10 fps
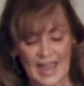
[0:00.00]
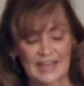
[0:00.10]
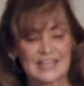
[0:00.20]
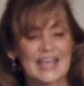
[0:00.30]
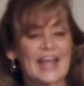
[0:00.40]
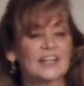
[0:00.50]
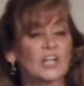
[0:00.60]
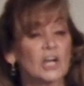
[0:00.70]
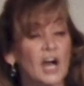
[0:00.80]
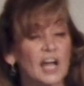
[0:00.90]
and yet
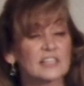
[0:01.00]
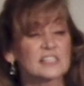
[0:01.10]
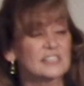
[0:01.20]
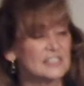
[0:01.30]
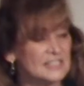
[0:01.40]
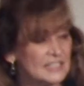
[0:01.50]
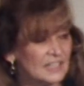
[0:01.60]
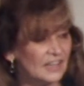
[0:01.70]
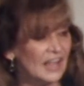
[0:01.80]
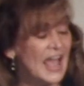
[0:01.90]
God
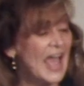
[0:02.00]
still